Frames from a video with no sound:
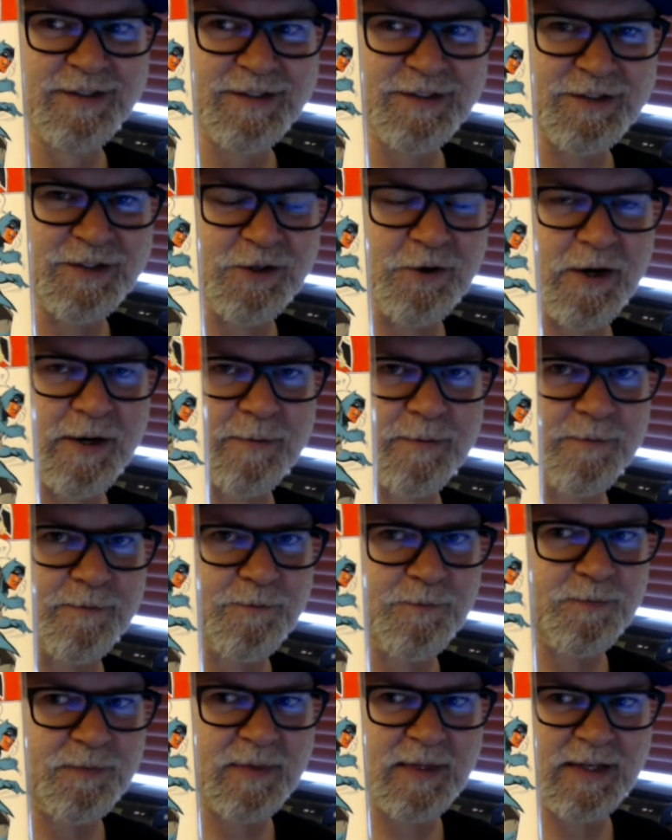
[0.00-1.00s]
grab
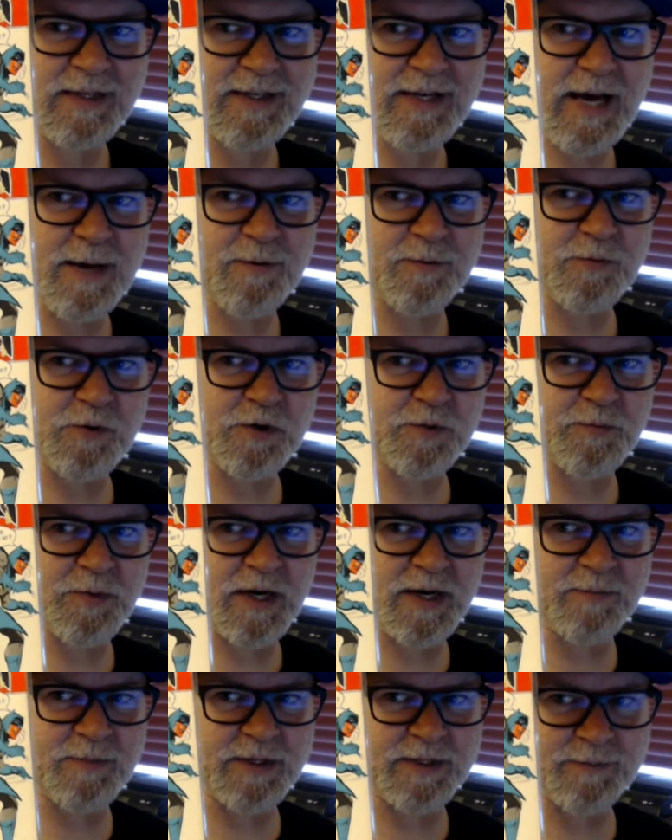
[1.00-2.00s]
a comic book,
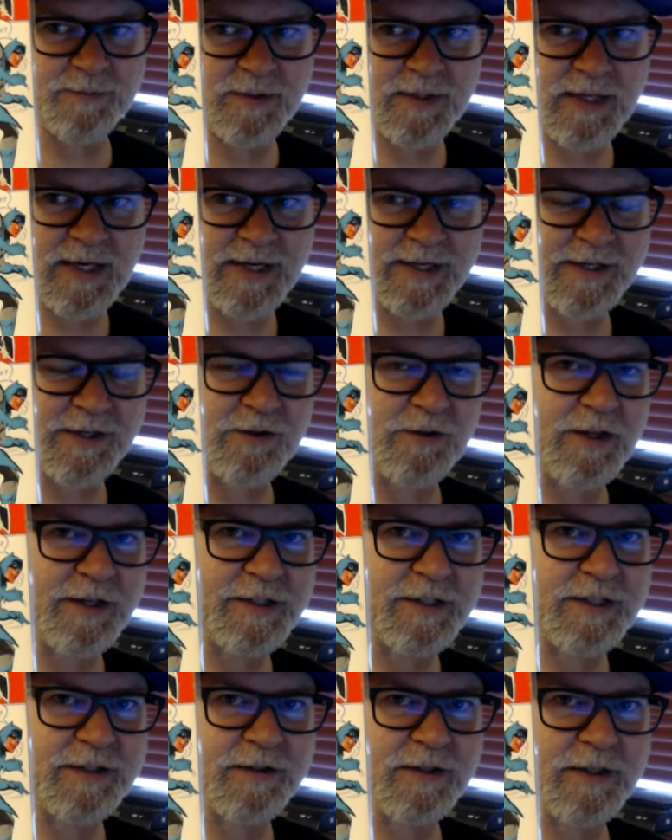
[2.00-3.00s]
but I've been kind of
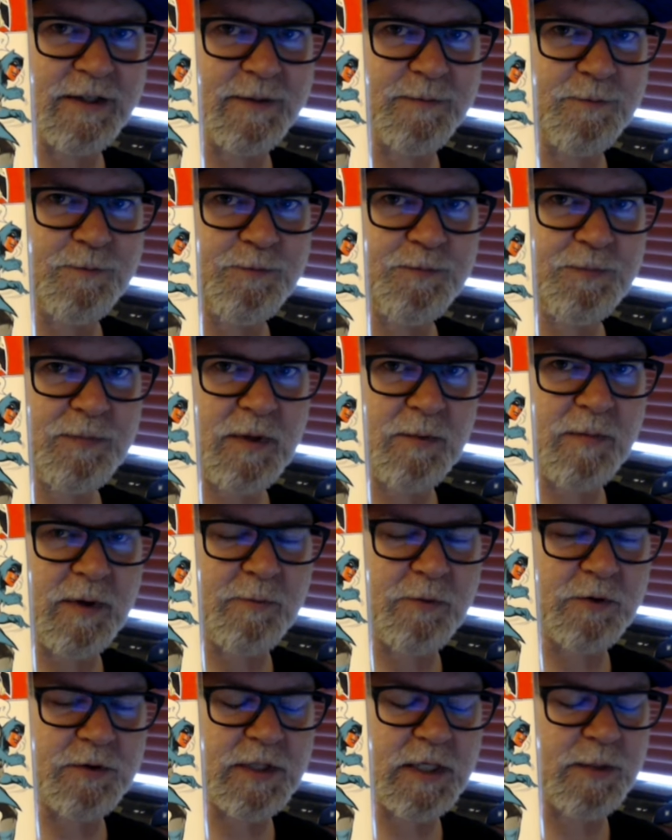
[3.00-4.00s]
collecting my
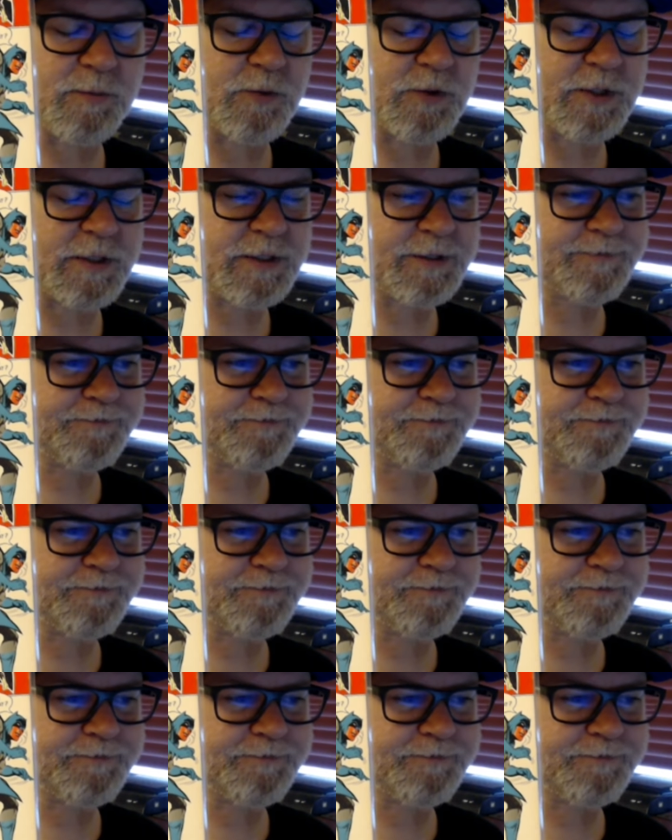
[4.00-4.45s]
birthday books.